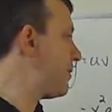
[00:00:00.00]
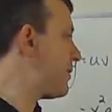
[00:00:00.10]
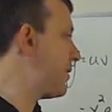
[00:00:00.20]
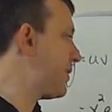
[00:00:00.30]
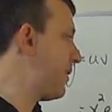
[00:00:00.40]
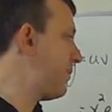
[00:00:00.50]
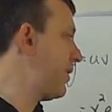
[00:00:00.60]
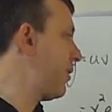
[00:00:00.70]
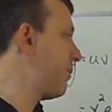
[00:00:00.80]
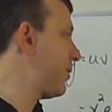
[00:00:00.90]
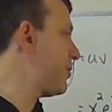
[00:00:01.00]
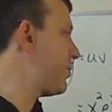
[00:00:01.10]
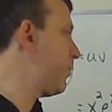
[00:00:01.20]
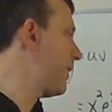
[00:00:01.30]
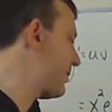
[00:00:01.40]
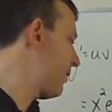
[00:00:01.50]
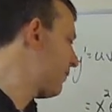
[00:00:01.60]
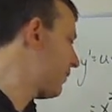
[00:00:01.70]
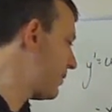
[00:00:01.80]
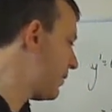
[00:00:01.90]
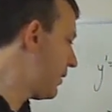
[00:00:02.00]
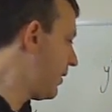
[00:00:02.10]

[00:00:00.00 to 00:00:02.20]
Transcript: same thing here. I brought the 2x out front.